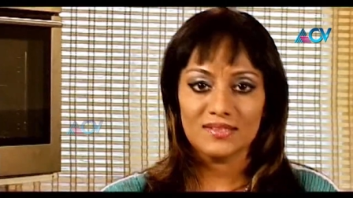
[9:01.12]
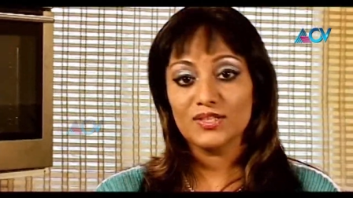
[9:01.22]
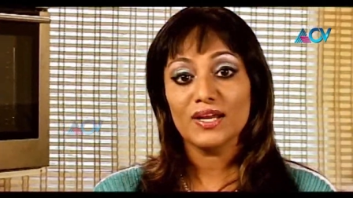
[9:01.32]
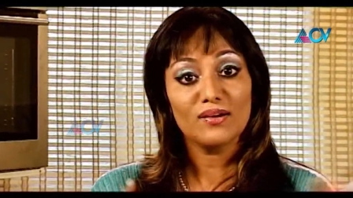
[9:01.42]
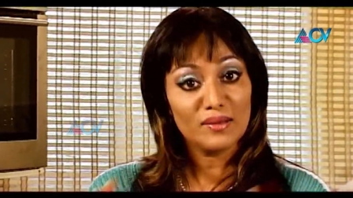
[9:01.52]

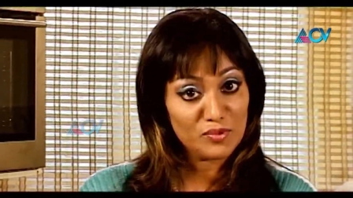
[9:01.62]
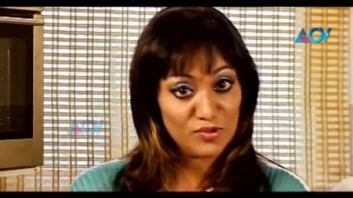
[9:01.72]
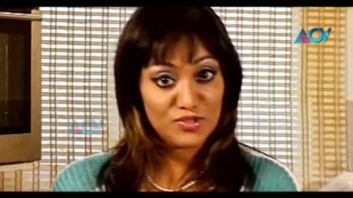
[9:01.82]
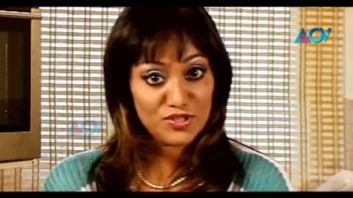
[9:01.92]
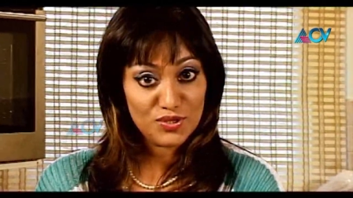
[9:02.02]
So now I'm
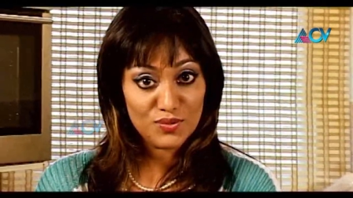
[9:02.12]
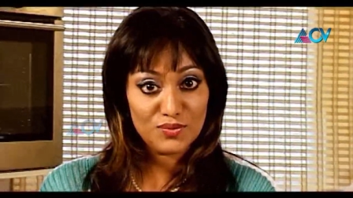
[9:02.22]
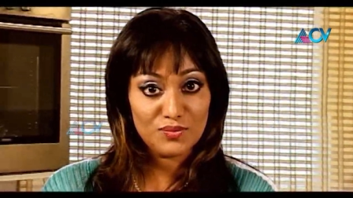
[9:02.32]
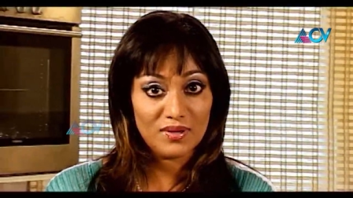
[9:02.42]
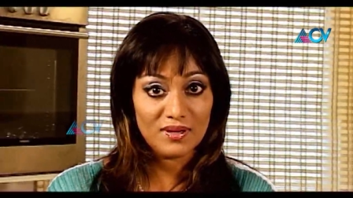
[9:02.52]
going
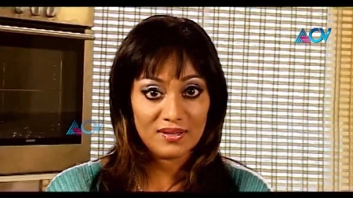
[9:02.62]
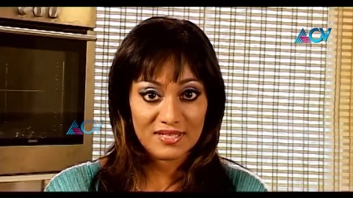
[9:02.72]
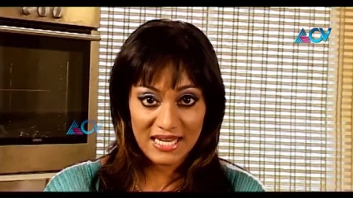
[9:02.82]
to uh,